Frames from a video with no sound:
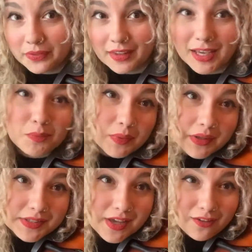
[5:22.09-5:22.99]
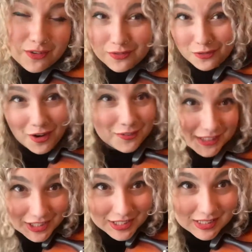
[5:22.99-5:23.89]
It builds off of what we
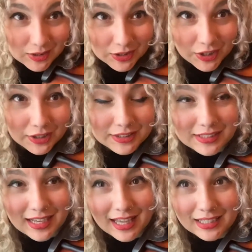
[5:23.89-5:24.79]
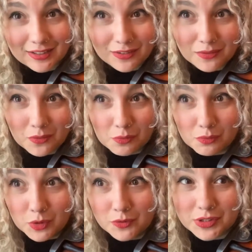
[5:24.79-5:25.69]
just learned and it
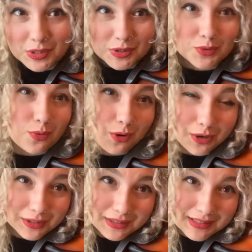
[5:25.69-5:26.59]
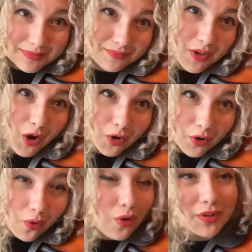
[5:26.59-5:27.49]
moves us towards our
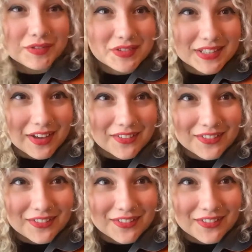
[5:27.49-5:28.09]
goal. So